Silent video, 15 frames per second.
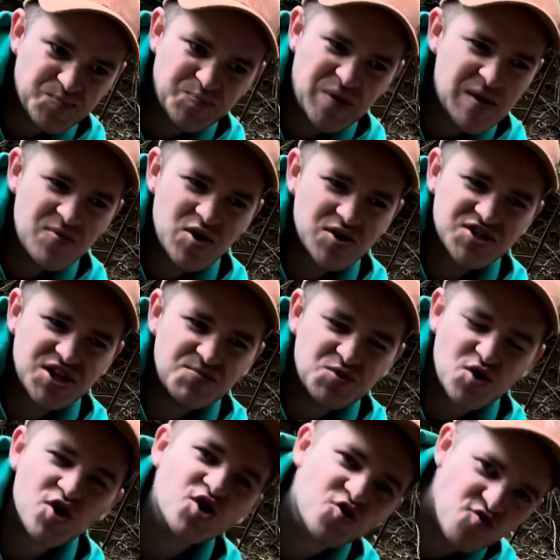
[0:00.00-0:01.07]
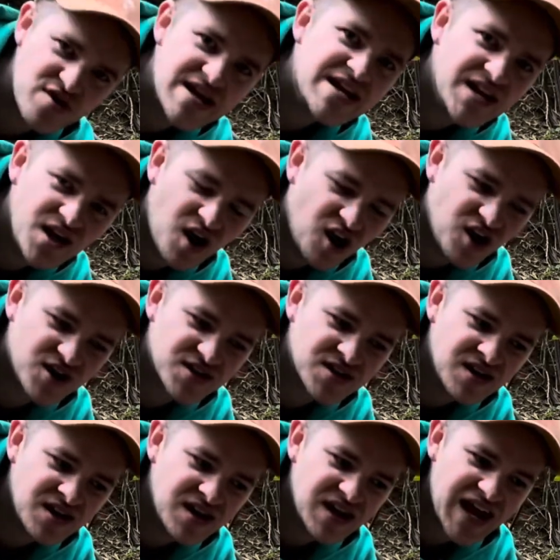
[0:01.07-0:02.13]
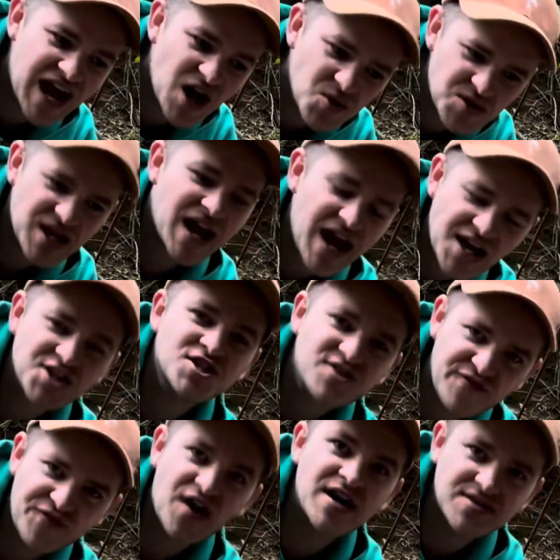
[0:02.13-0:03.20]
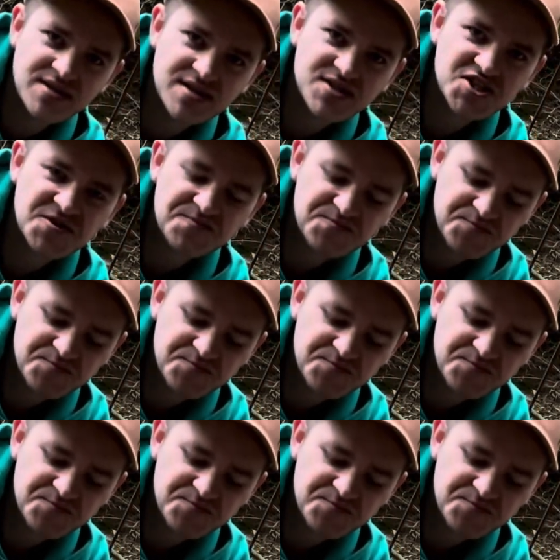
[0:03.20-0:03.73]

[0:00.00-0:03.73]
People don't seem to agree on how to actually define this.